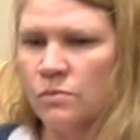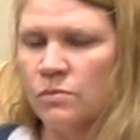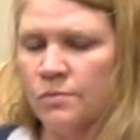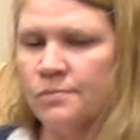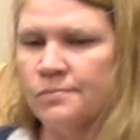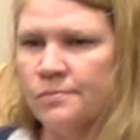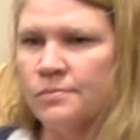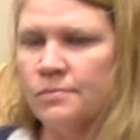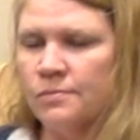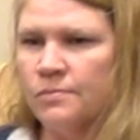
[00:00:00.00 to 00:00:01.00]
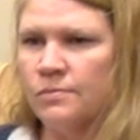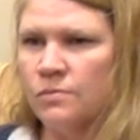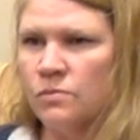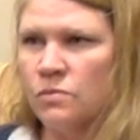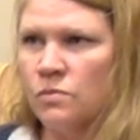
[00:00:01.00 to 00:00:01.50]

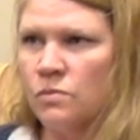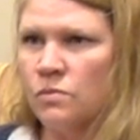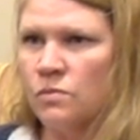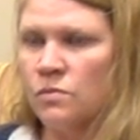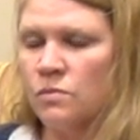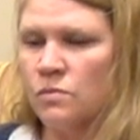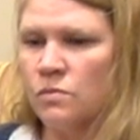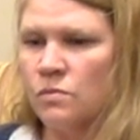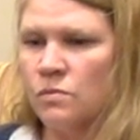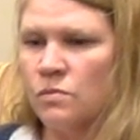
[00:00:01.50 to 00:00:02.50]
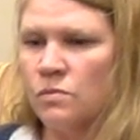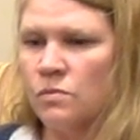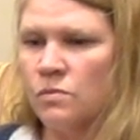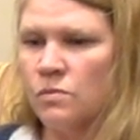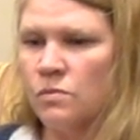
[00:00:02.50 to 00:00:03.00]

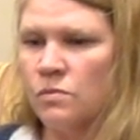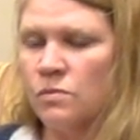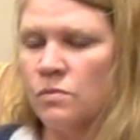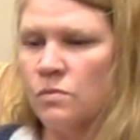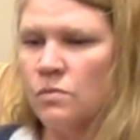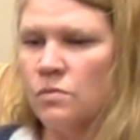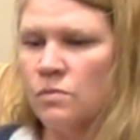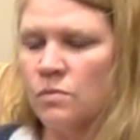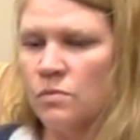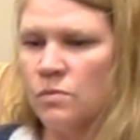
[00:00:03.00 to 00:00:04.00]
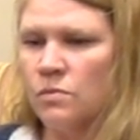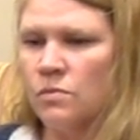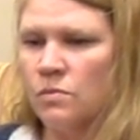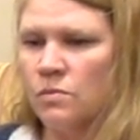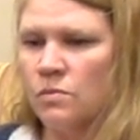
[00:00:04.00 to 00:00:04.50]

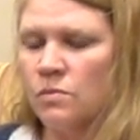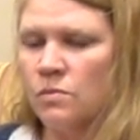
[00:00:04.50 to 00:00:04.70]
This person isn't speaking.